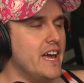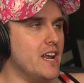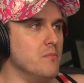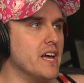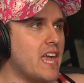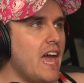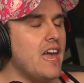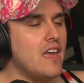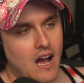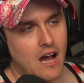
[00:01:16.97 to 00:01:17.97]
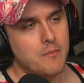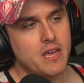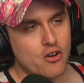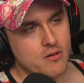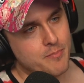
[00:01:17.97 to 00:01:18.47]
and I'm like, hey, I'm
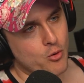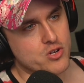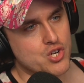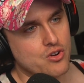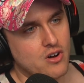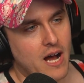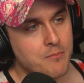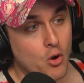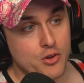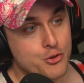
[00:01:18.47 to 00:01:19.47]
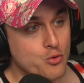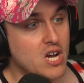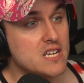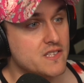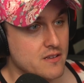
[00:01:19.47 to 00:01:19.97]
here in Portugal. I'm going through
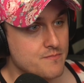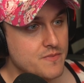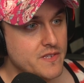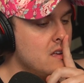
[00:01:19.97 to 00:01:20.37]
customs.